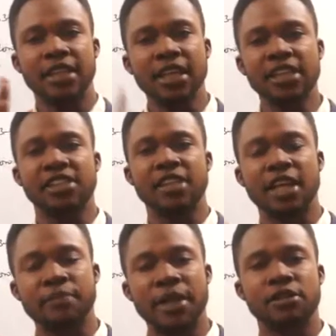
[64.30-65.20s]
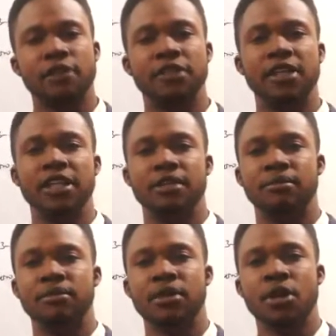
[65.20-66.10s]
each segment of the name
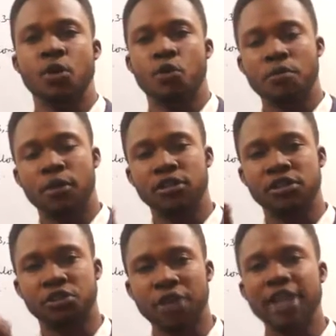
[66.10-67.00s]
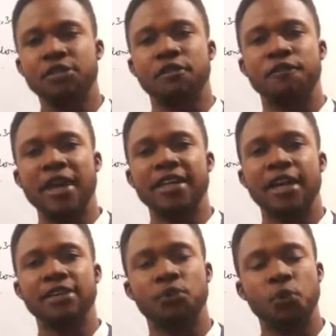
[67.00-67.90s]
we must try to find
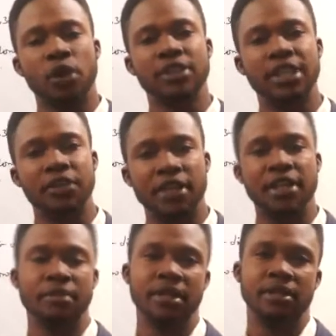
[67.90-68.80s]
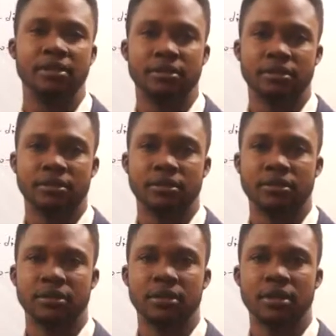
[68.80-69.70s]
out what they really mean.
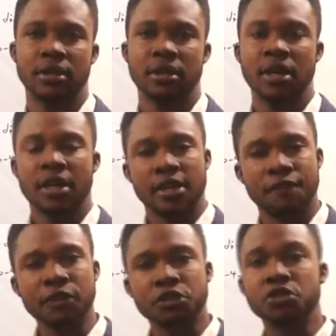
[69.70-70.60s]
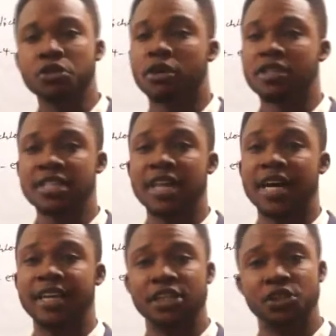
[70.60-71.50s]
The first thing to
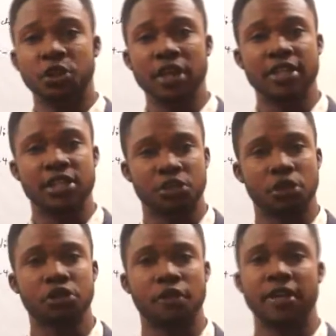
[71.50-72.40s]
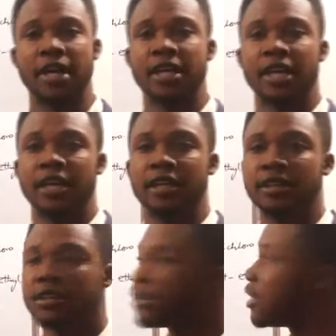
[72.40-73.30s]
consider in drawing the structure of an alkane
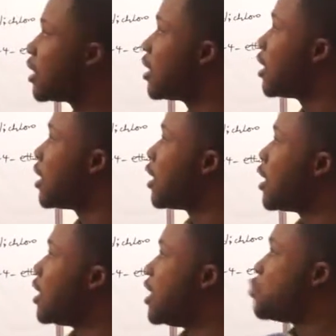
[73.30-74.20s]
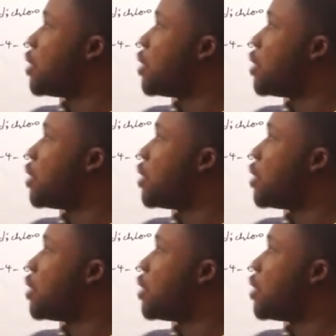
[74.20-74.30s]
is